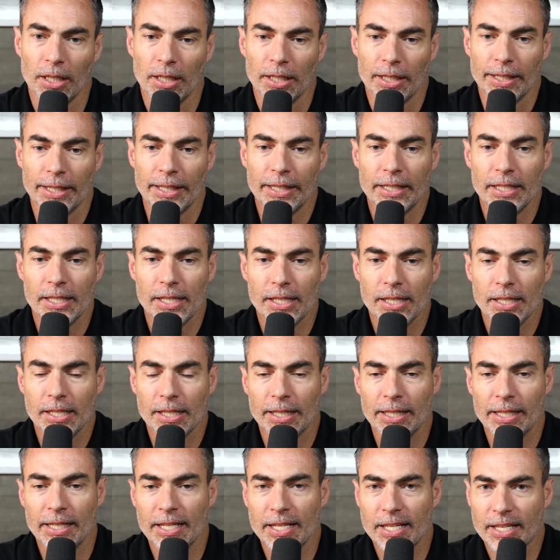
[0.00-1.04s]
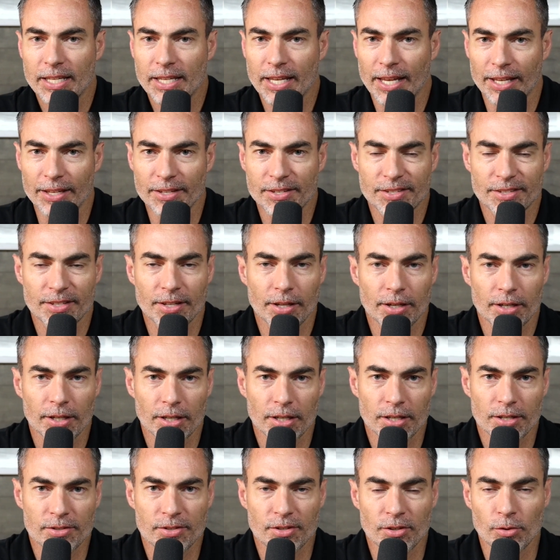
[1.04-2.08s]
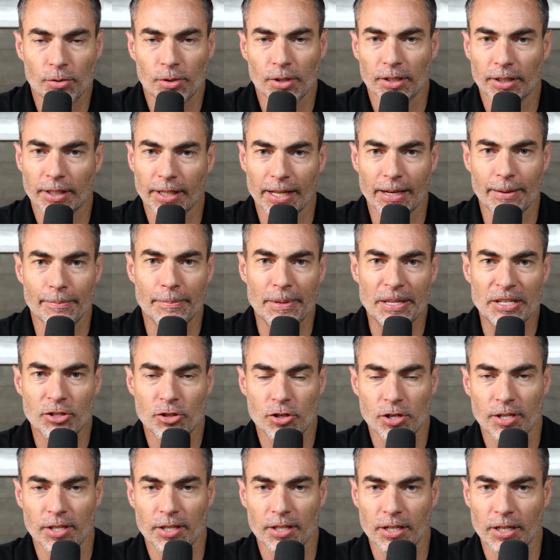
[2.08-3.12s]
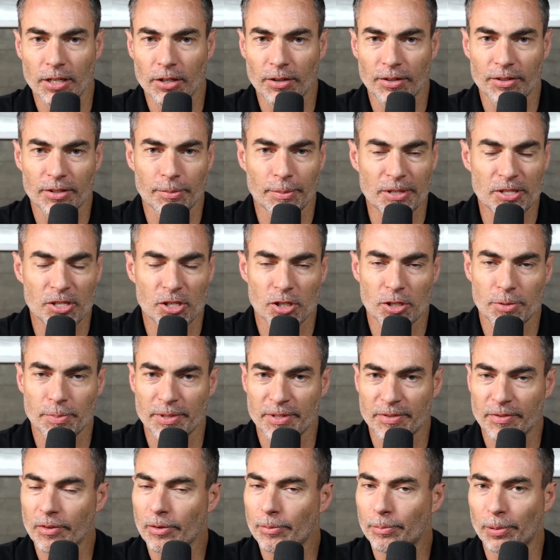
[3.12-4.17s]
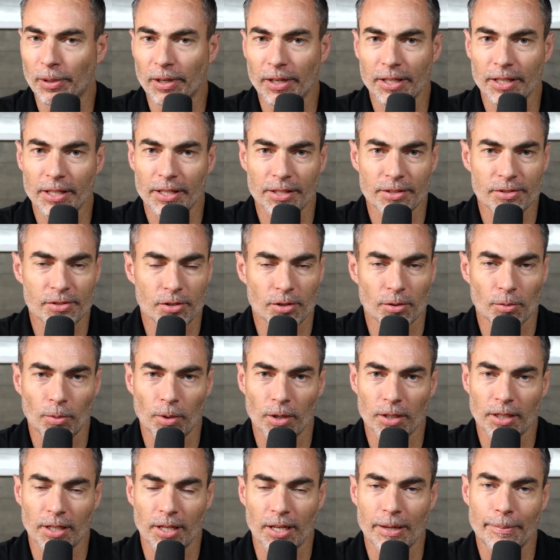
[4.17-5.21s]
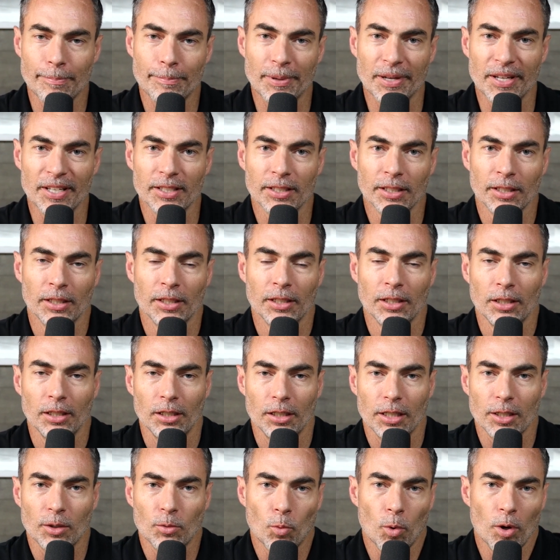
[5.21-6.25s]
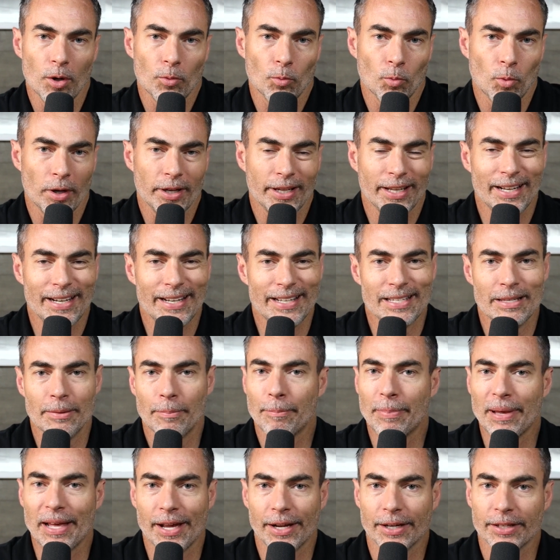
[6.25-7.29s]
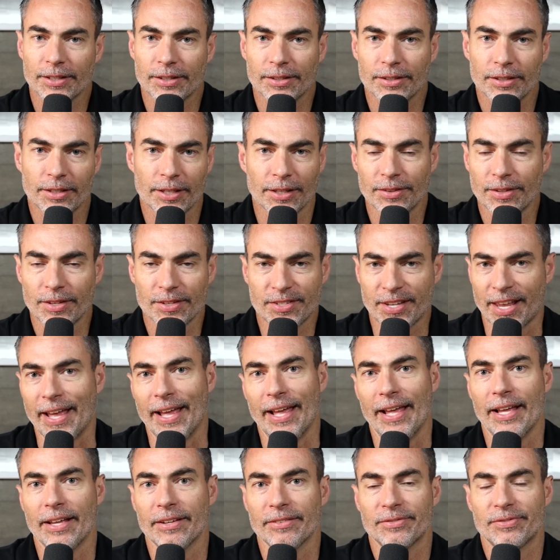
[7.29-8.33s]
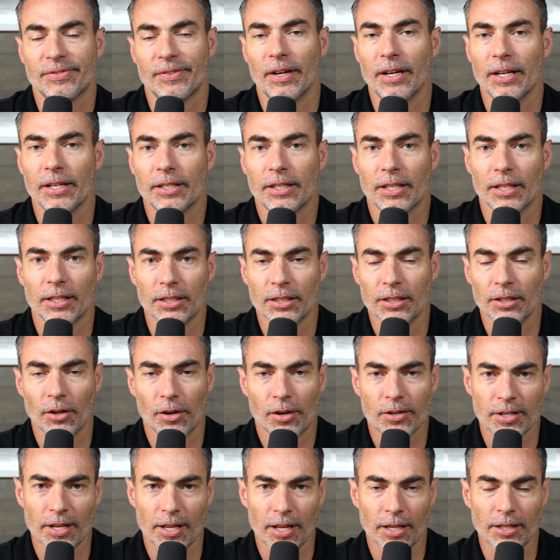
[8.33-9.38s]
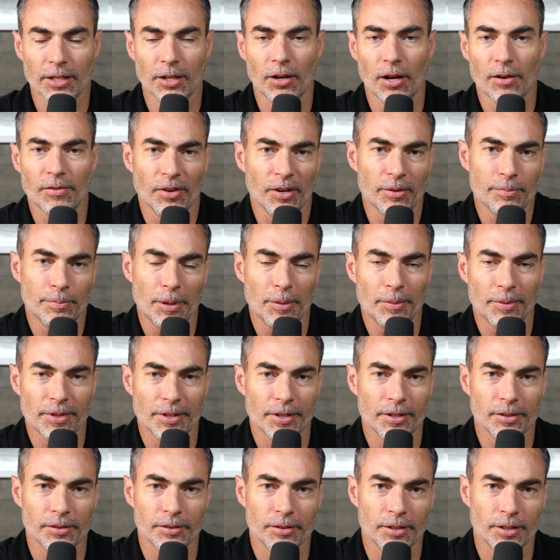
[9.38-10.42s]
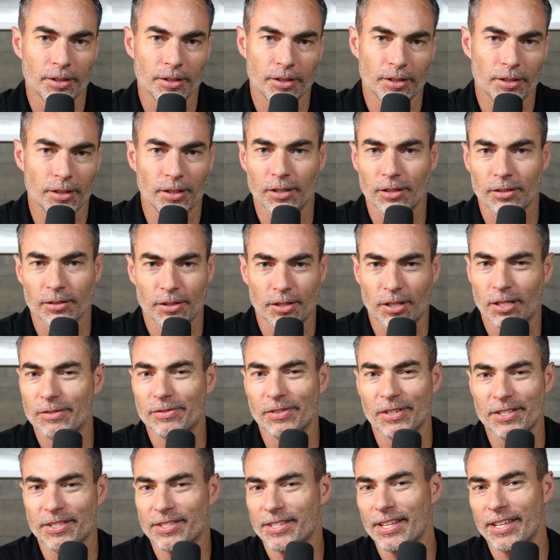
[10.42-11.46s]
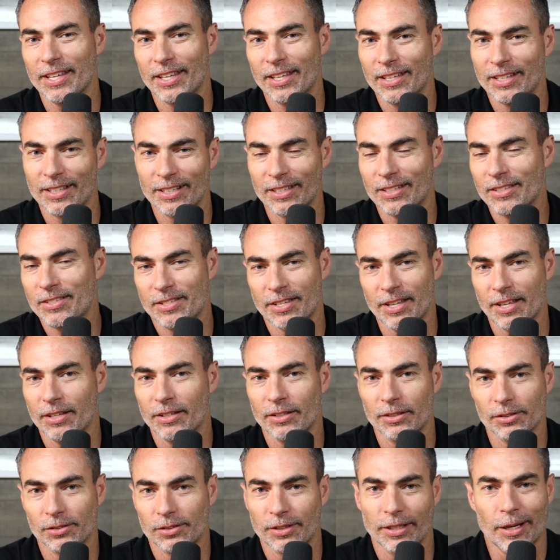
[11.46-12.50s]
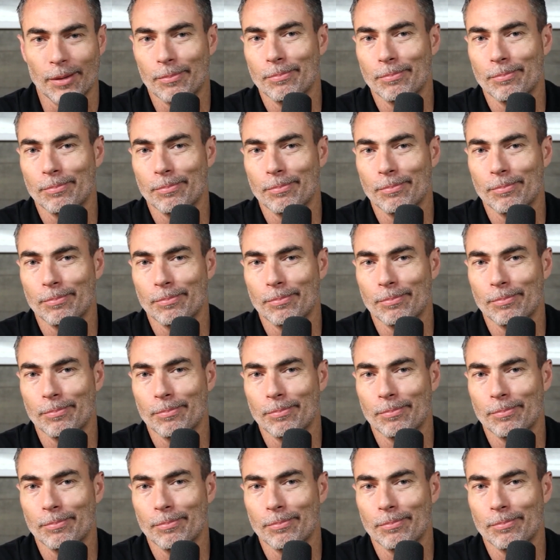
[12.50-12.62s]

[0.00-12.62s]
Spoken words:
Any case studies that you can kind of mention? You don't have to mention specific brands or whatnot, but like what kind of impact can this have, right? Because I know I've heard people that get on QVC and it sells like a